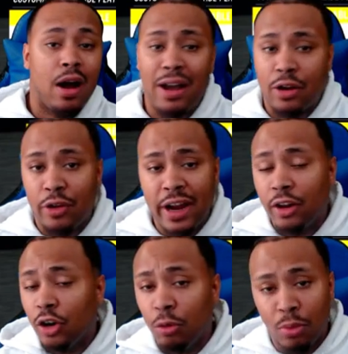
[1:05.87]
I created
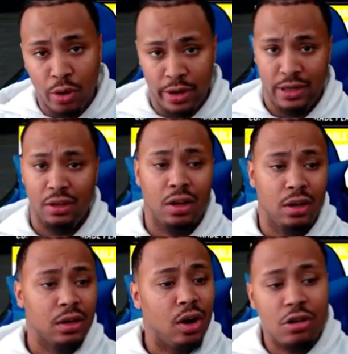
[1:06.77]
old boy. Look,
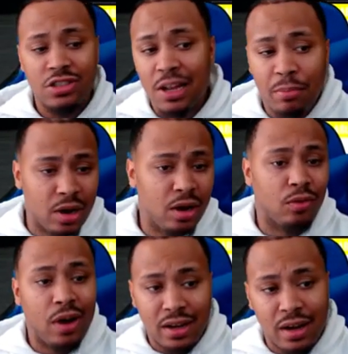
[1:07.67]
RJ Barrett
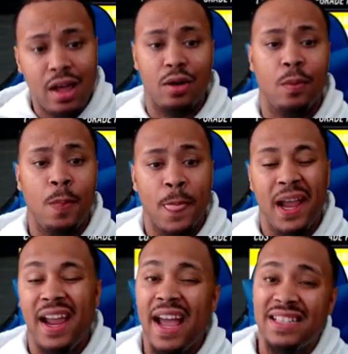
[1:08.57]
right now.
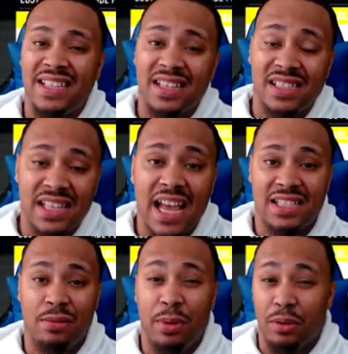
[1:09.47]
He has the
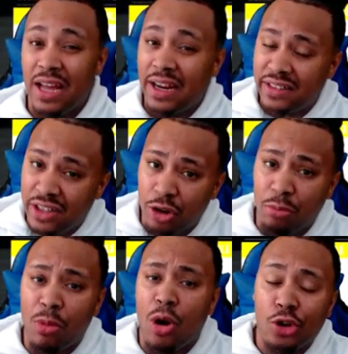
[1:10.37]
assassin build. That is the
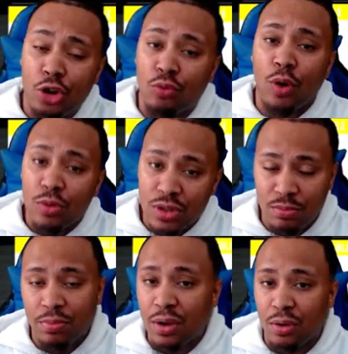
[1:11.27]
DeMar
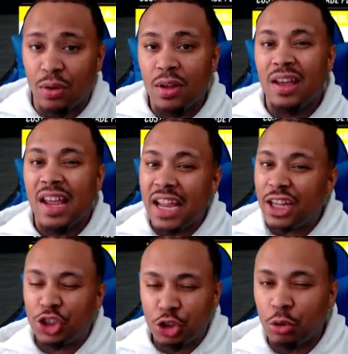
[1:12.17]
DeRozan build. He can
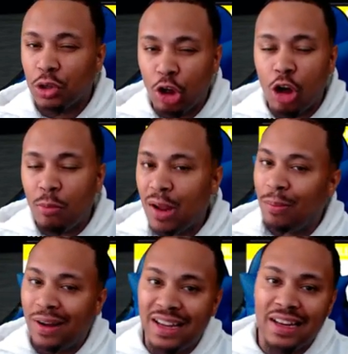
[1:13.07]
shoot a little bit,
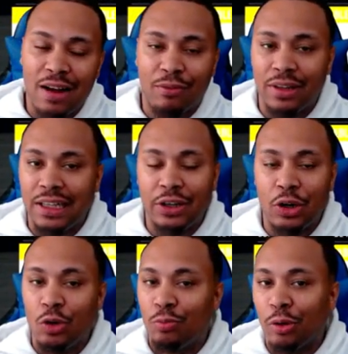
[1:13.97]
but he's not really
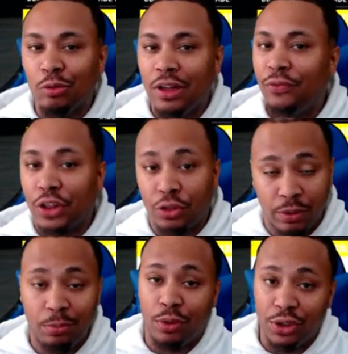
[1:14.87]
no prolific
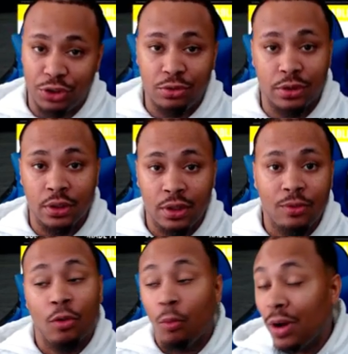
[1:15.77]
three-point shooter
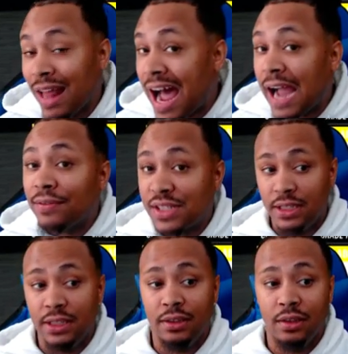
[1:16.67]
from what I've
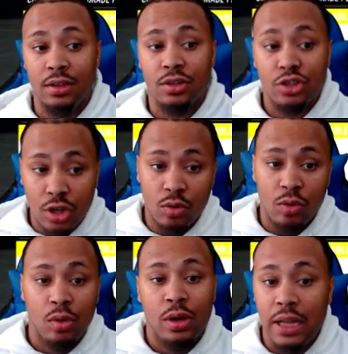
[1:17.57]
seen. So
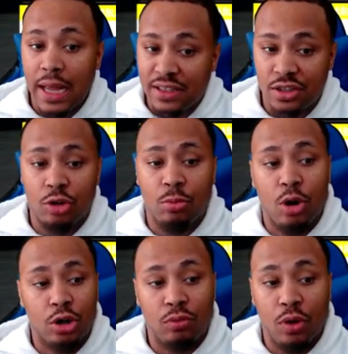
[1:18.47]
he has the
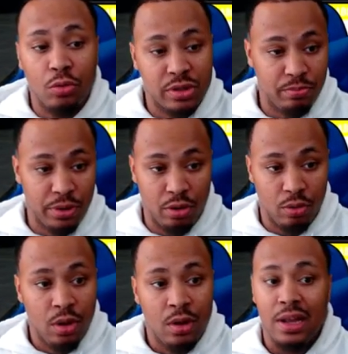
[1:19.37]
DeMar DeRozan build.
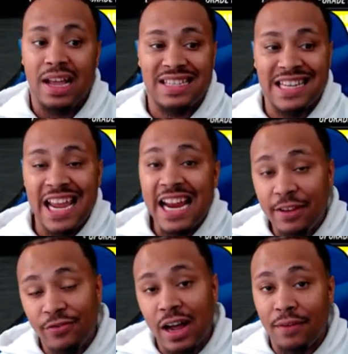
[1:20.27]
He has an
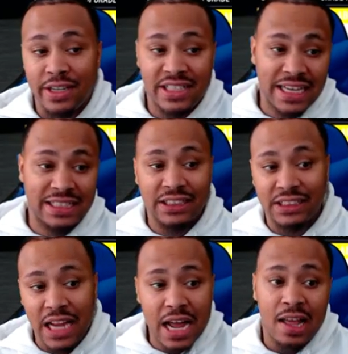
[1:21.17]
85 contested
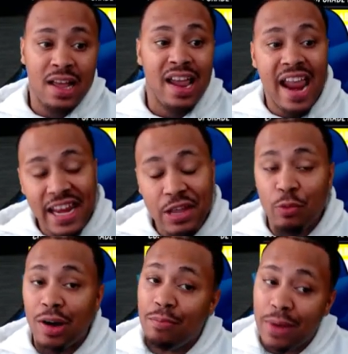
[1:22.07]
shot,
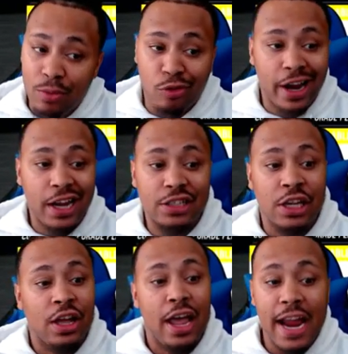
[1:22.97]
81 mid-range,
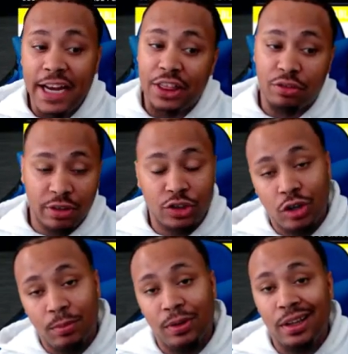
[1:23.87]
83
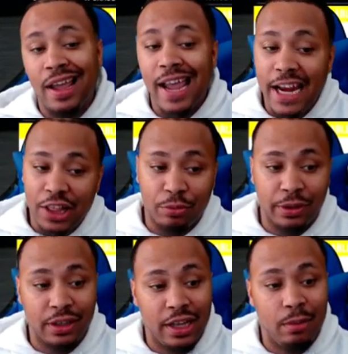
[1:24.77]
dribbling, 83
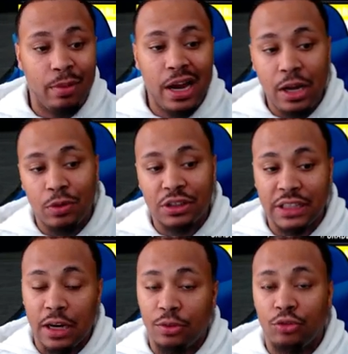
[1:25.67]
layup, 81
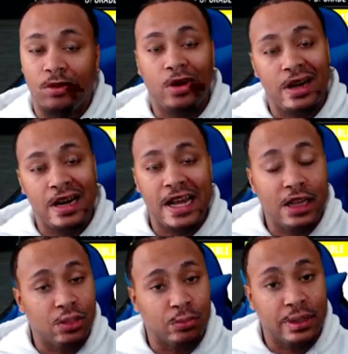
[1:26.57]
shot off the dribble, and
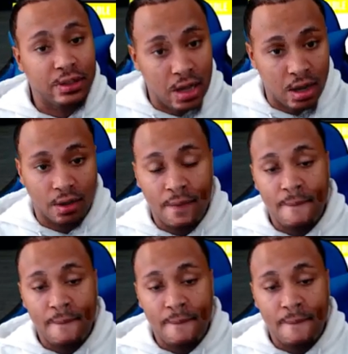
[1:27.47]
83 dunk.